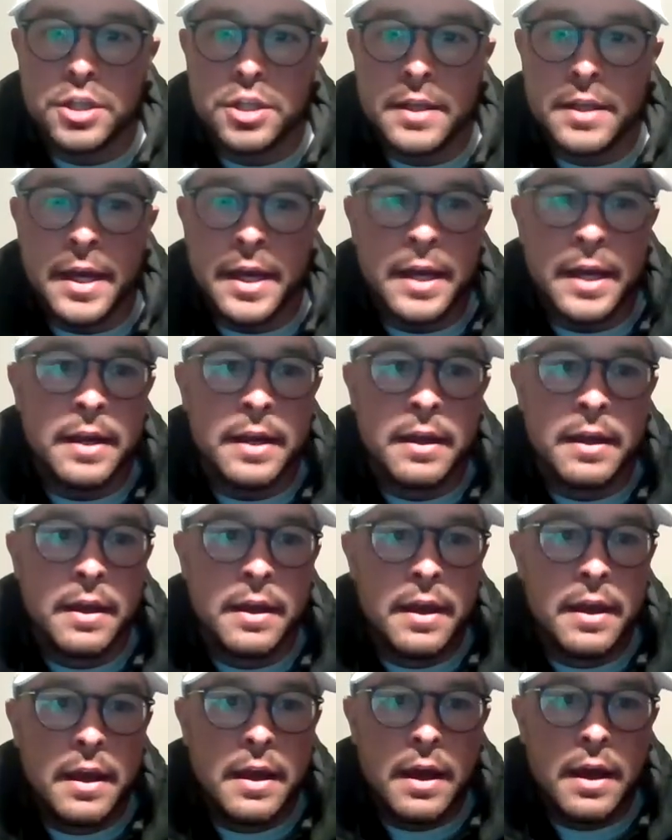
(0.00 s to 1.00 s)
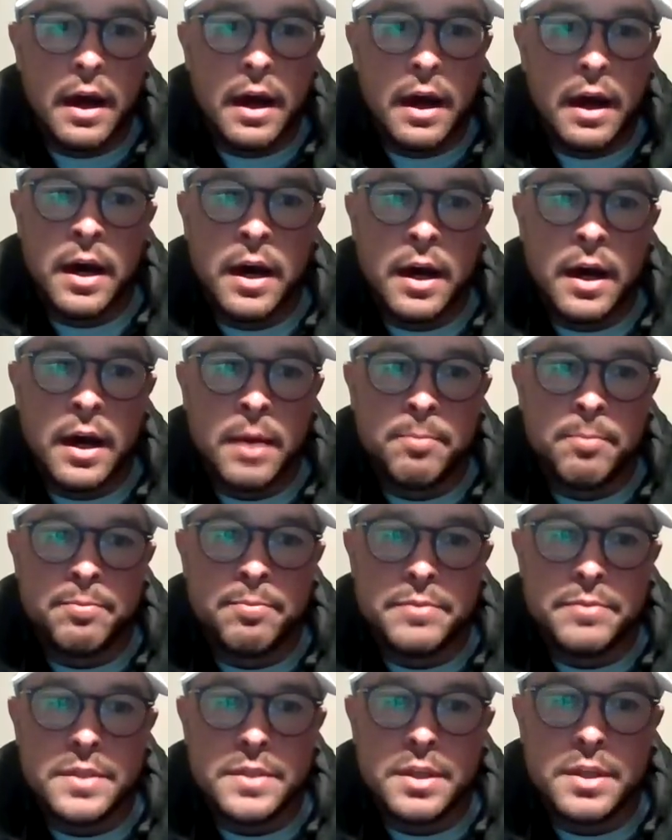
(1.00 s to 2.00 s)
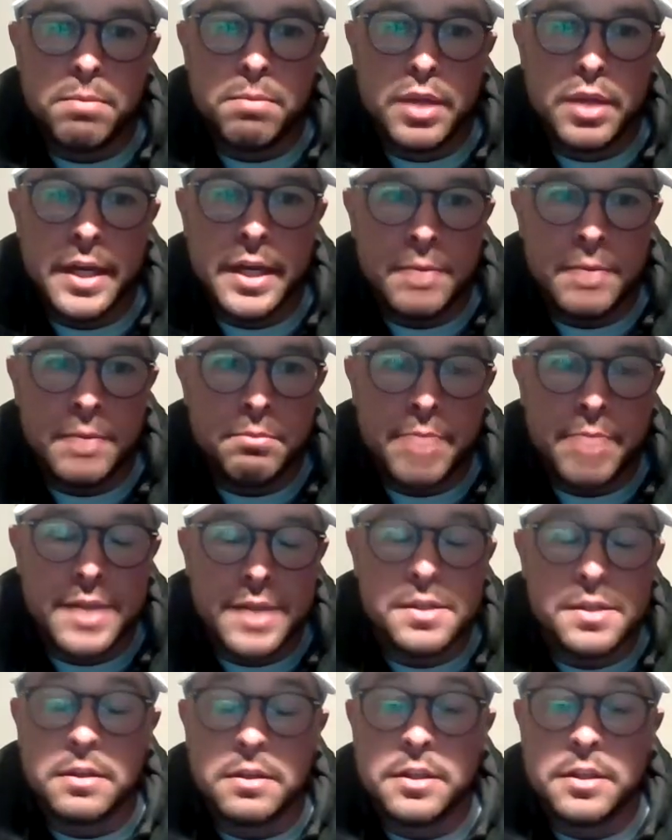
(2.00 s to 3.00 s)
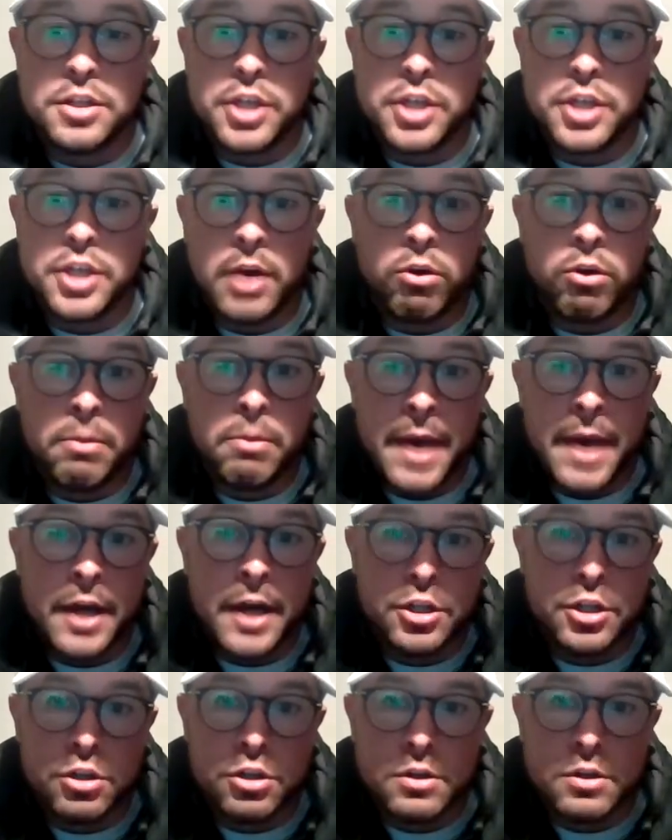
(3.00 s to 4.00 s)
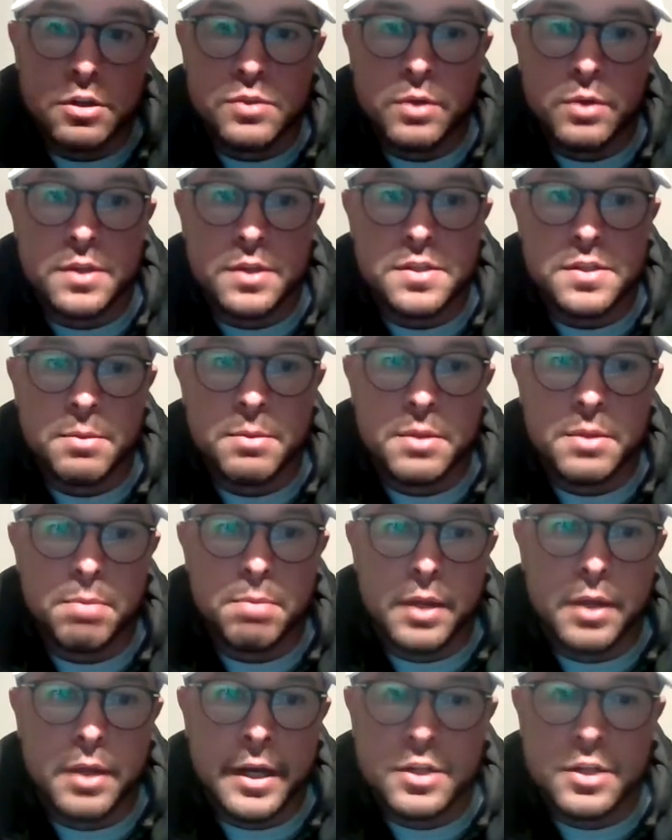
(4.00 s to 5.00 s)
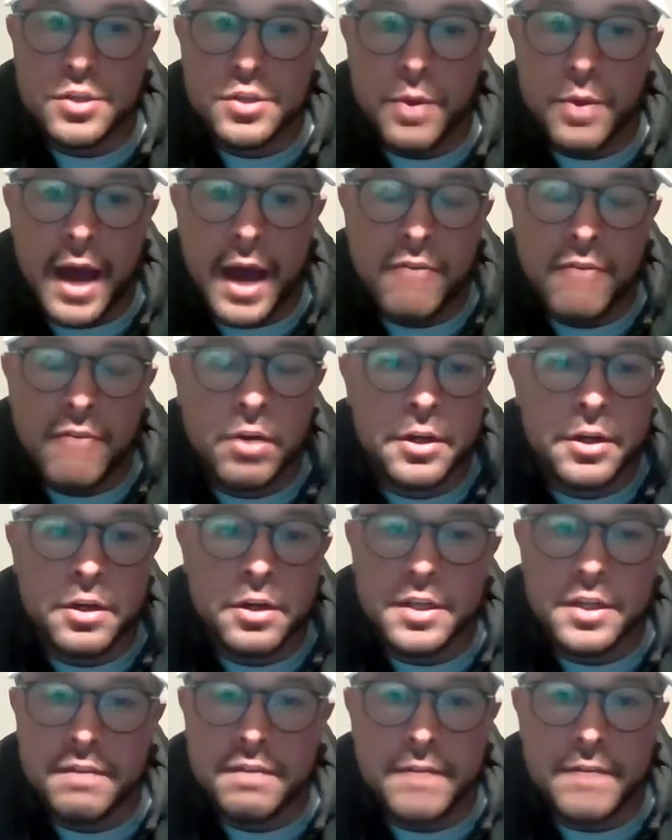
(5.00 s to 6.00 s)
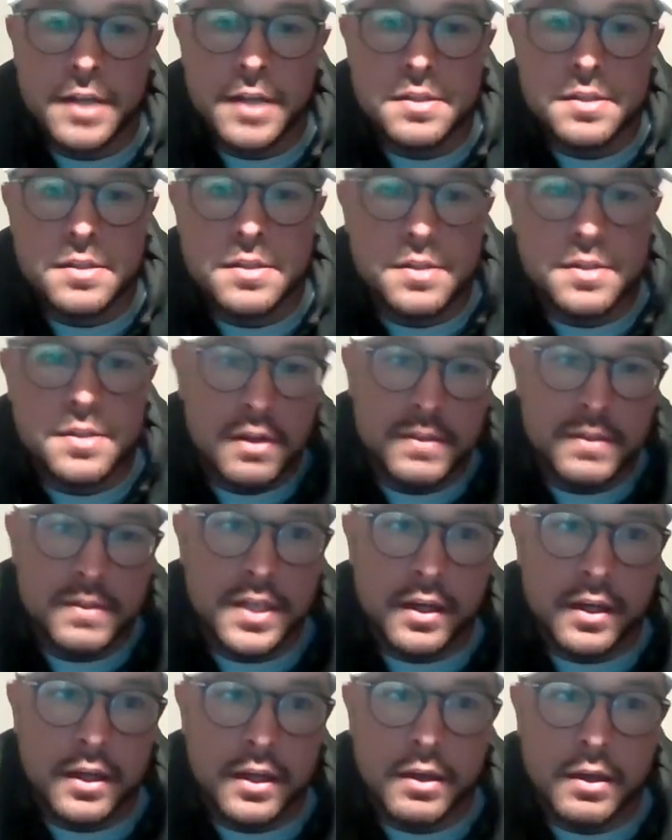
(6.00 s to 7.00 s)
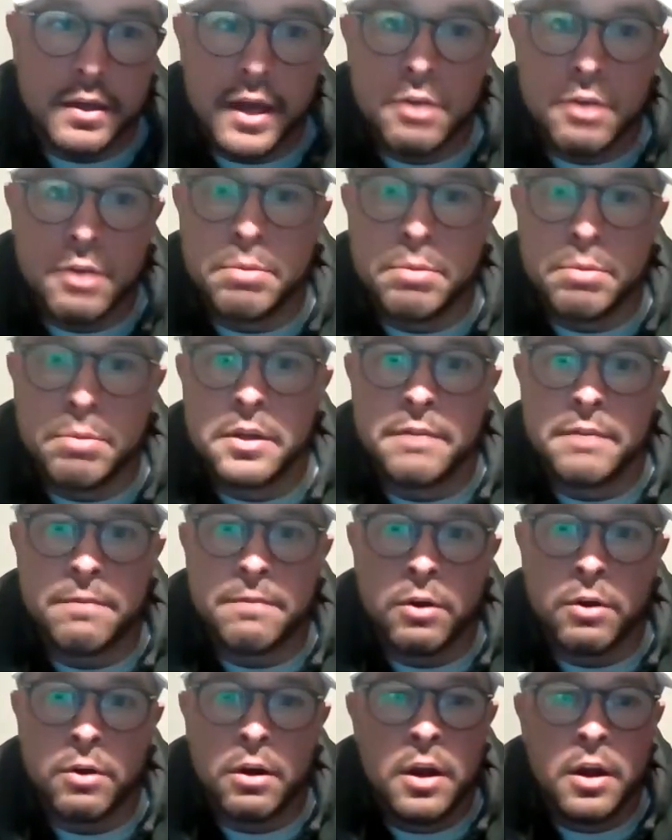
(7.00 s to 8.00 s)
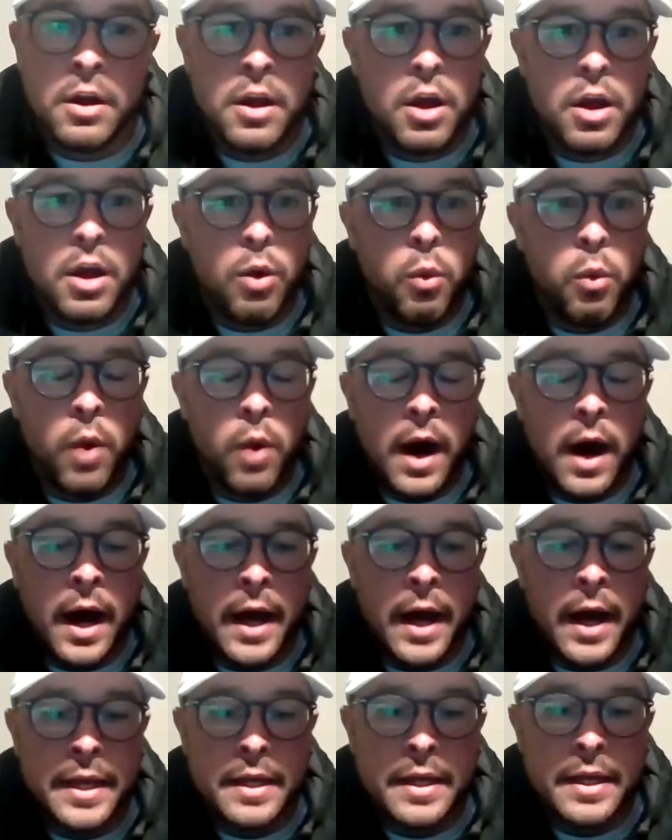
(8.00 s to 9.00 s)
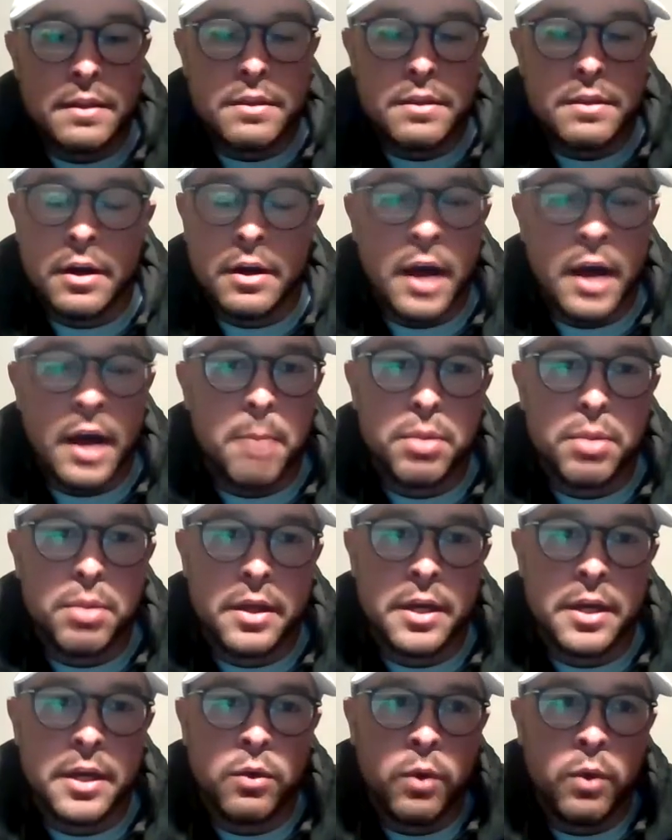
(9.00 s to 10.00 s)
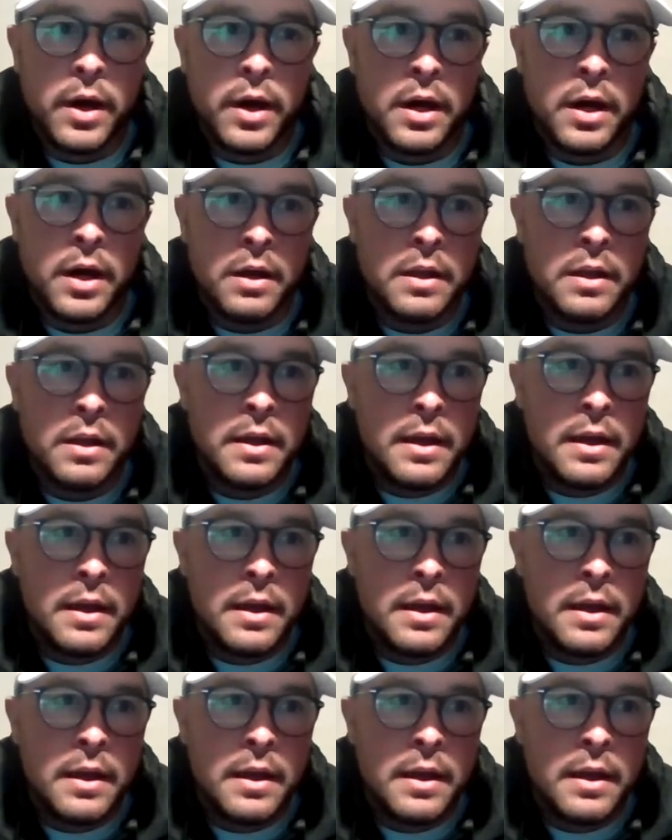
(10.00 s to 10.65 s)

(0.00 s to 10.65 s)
And then you blame basically the general manager as well as some of the players you have on your defense instead of taking accountability for why they're not playing well.